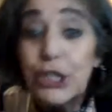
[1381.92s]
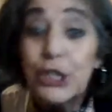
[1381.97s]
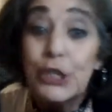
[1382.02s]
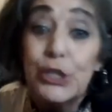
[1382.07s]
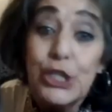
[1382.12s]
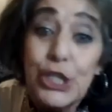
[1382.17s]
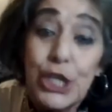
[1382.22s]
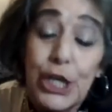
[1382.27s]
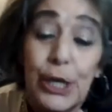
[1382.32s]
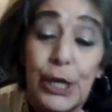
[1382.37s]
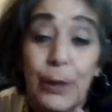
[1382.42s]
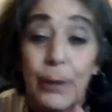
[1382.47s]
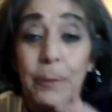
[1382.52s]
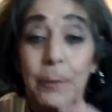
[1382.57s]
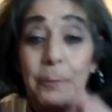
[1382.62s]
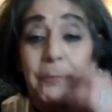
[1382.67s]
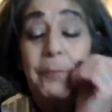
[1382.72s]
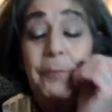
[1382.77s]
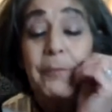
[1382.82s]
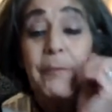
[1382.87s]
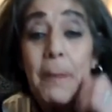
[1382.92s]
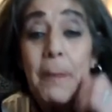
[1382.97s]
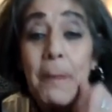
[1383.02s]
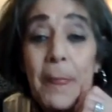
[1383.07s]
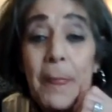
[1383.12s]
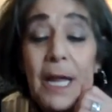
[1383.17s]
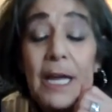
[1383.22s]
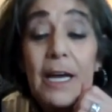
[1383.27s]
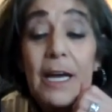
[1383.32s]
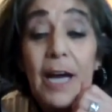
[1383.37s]
too.
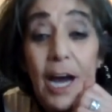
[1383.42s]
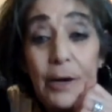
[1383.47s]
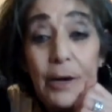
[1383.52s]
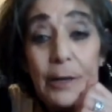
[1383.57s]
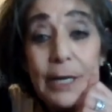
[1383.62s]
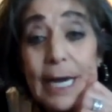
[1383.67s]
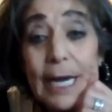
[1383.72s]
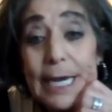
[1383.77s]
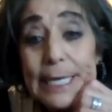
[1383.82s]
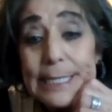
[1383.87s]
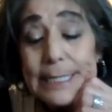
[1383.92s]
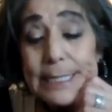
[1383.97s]
Okay,